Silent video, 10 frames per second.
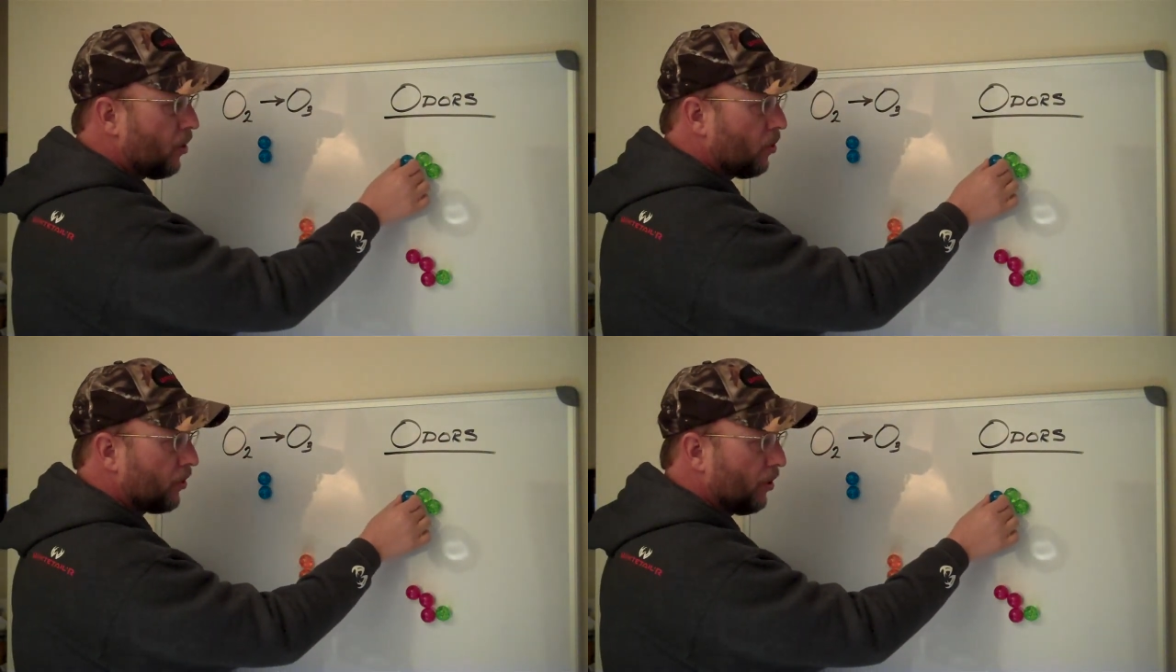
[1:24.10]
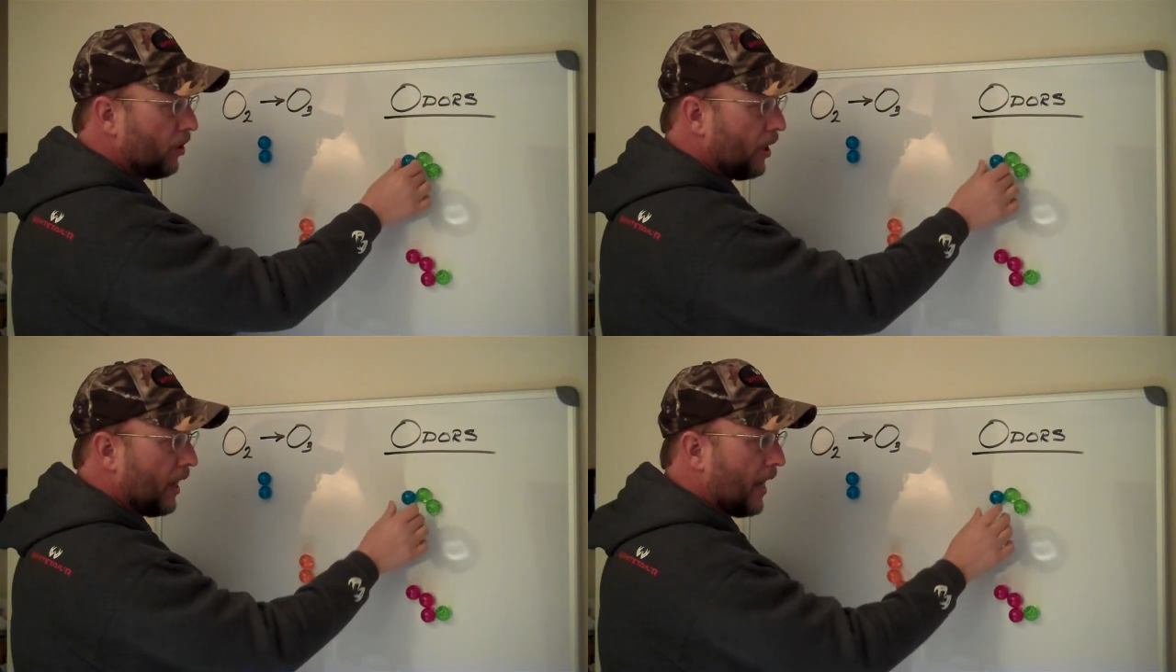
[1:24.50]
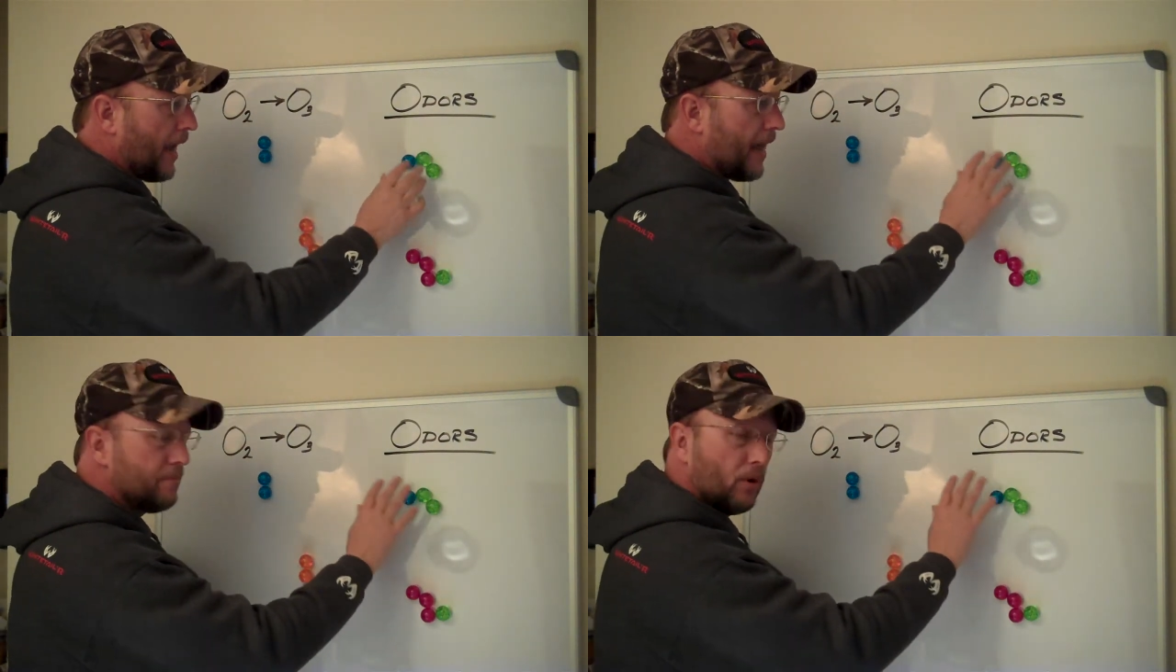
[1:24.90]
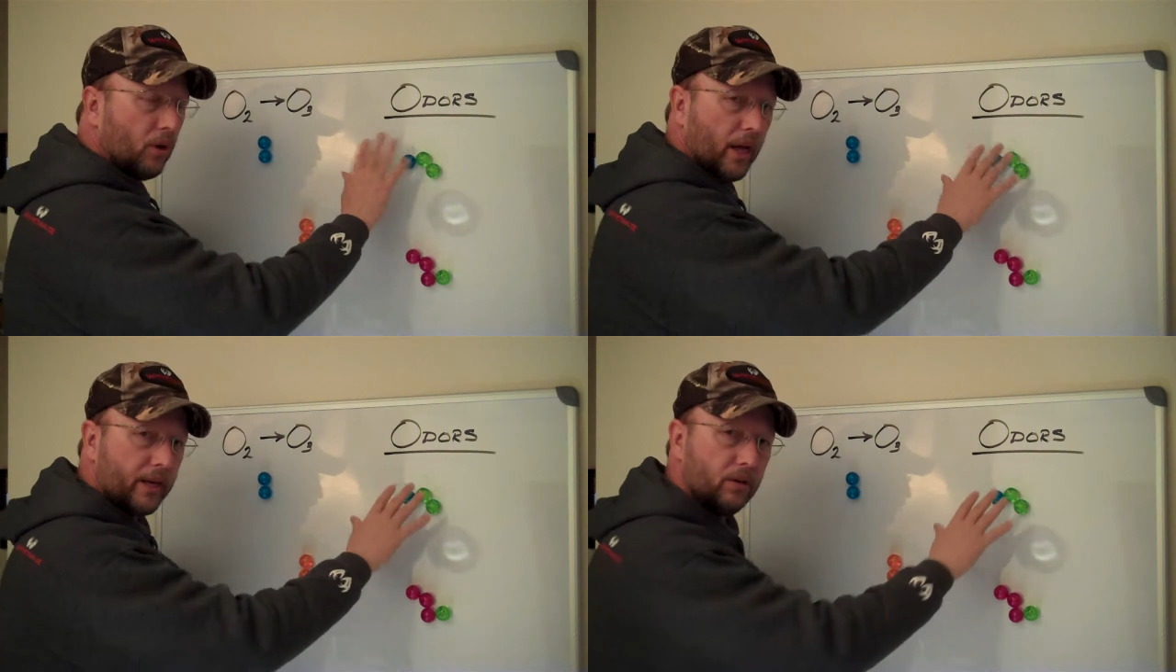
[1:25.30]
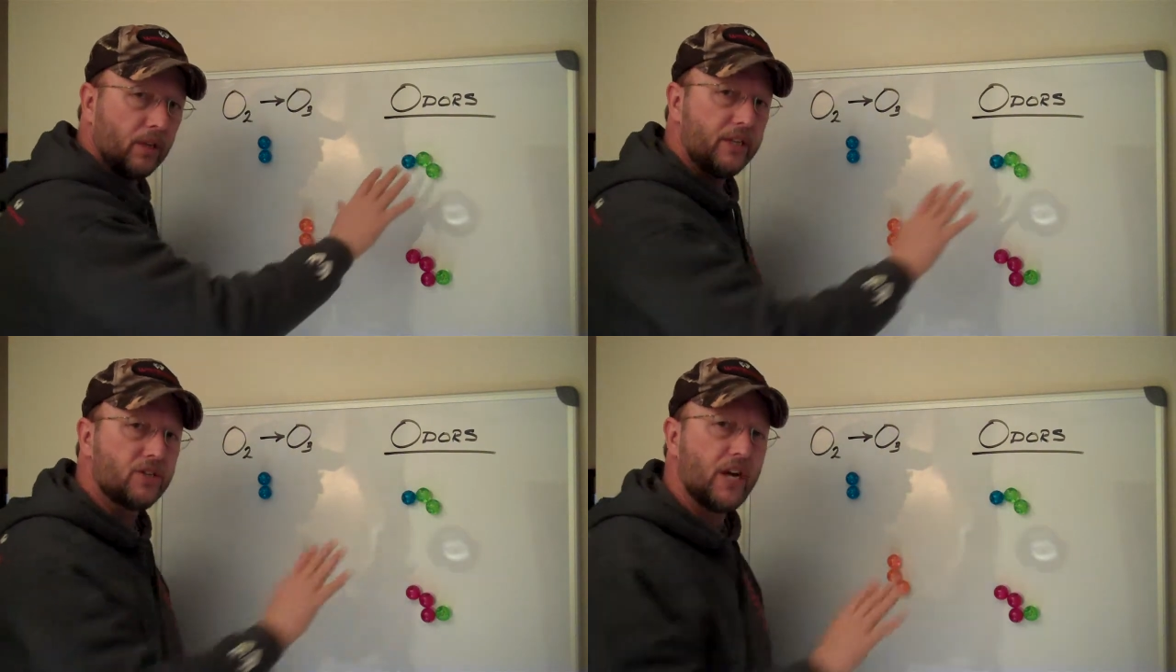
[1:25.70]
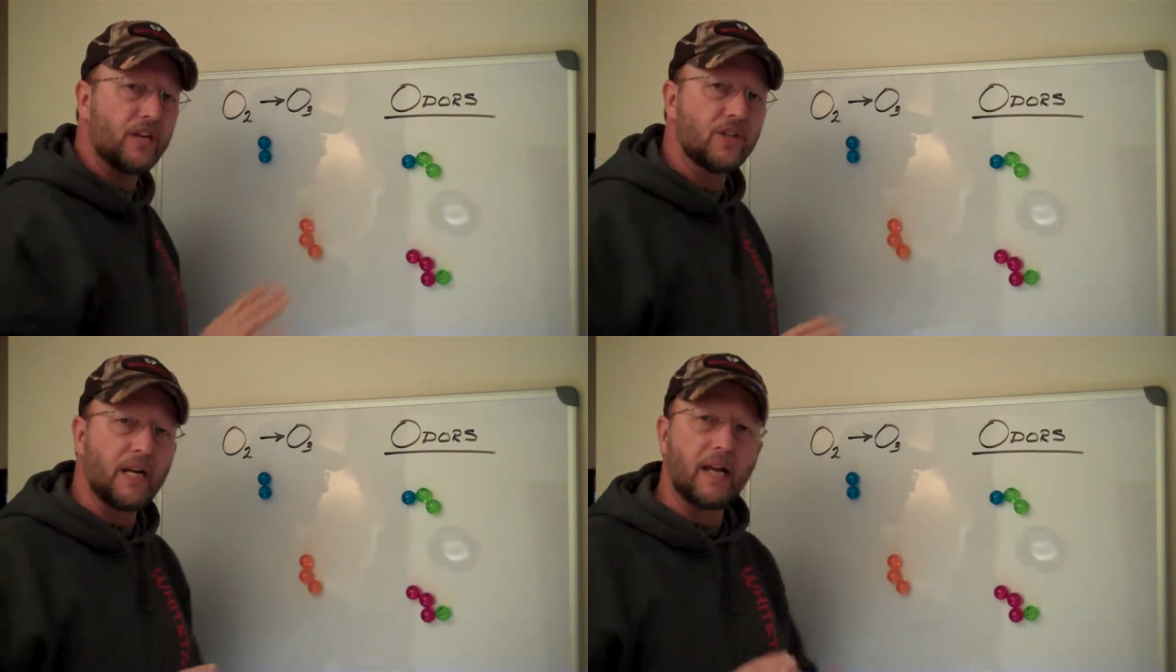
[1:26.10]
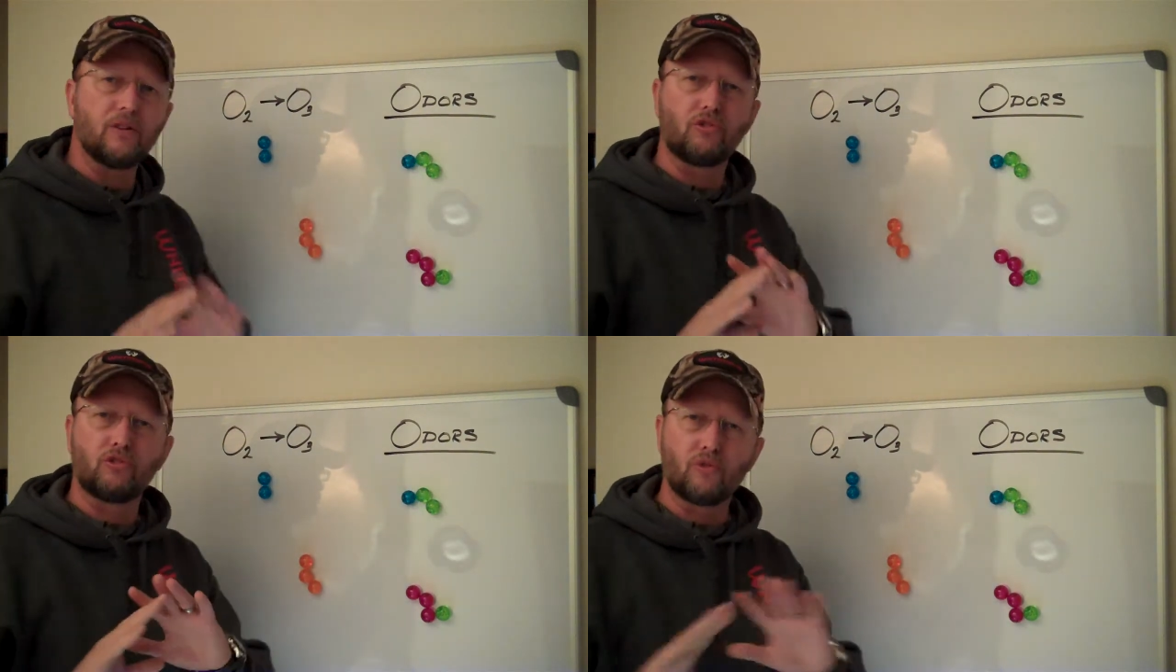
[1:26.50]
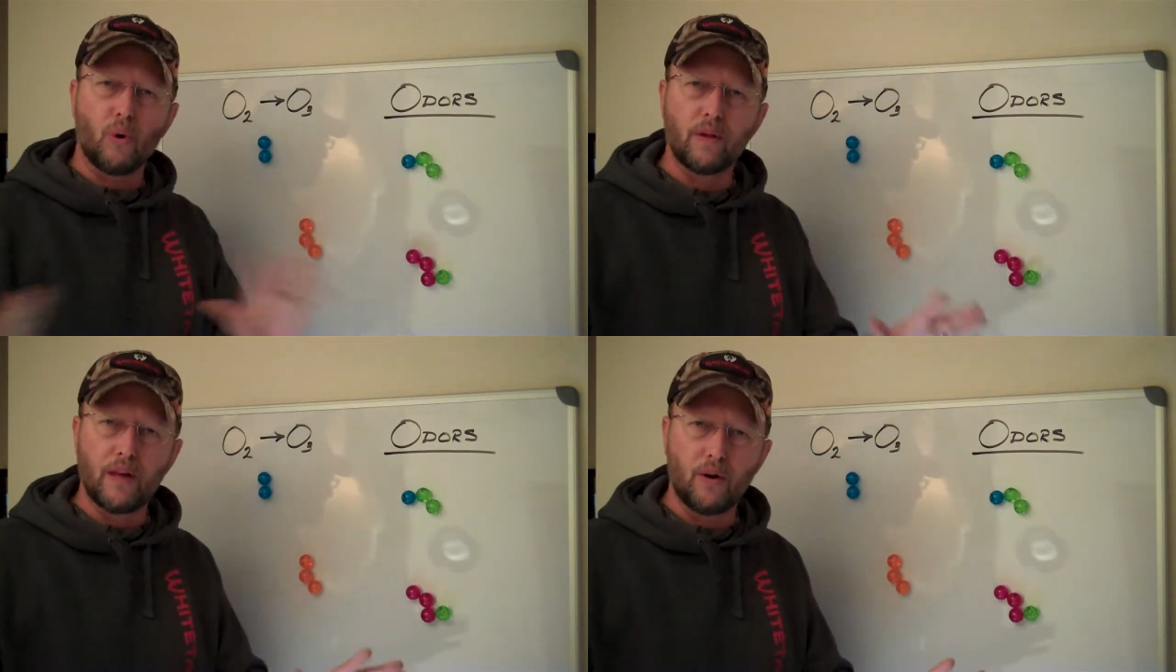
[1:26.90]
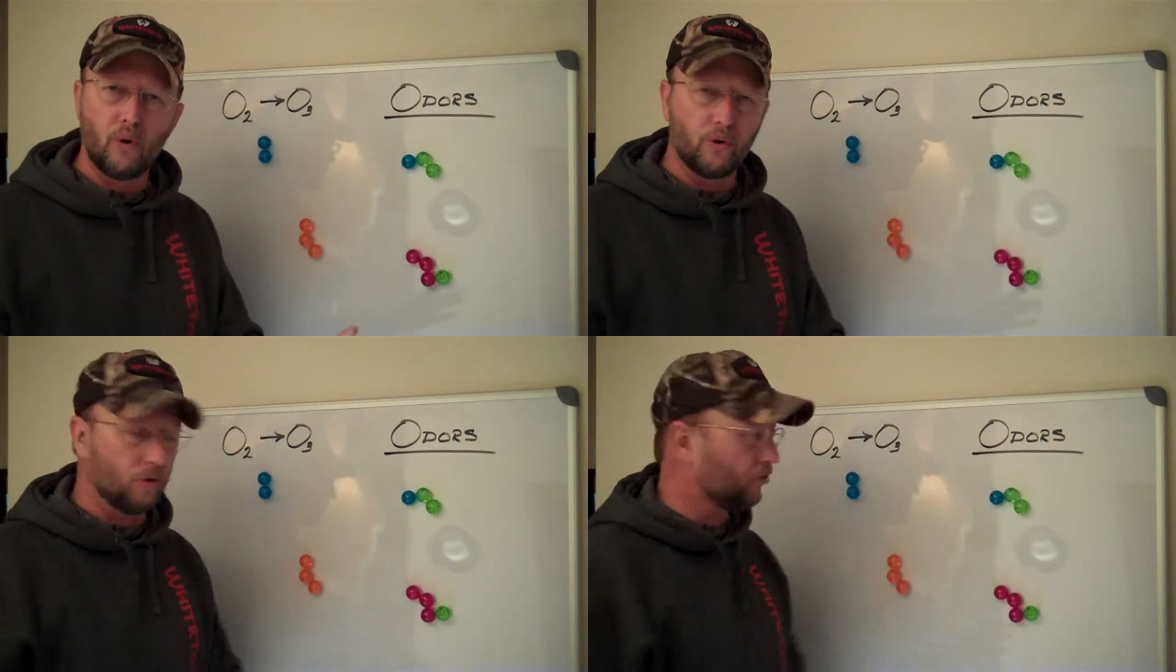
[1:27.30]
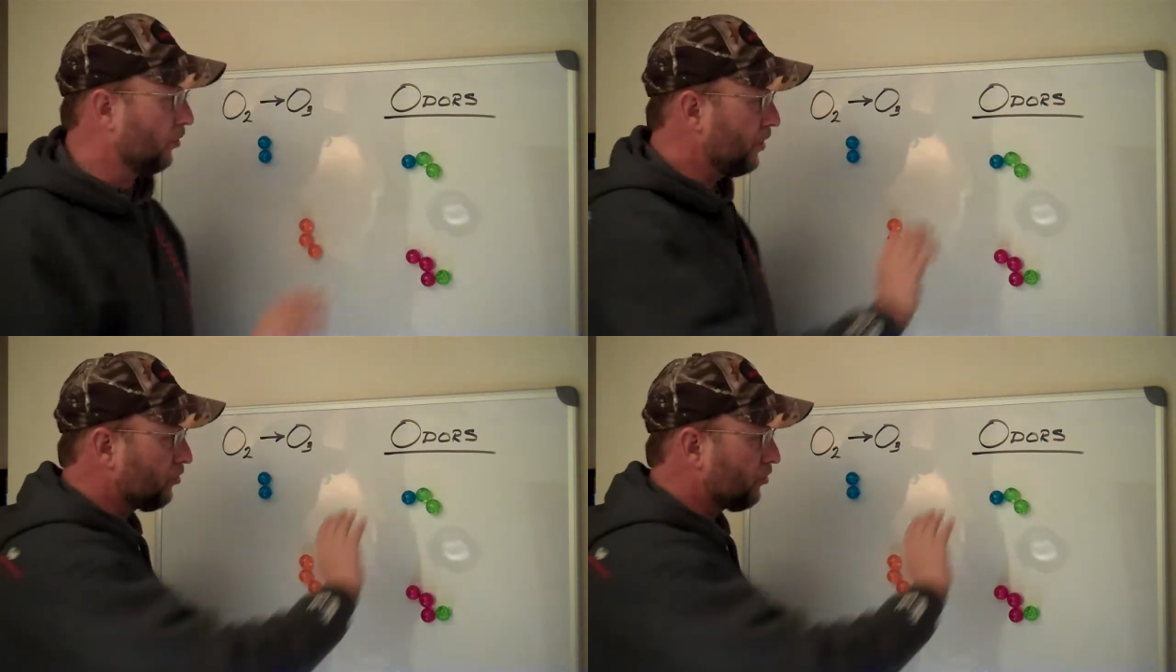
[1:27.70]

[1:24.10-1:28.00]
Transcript: an odor and molecularly change it and destroy that odor. So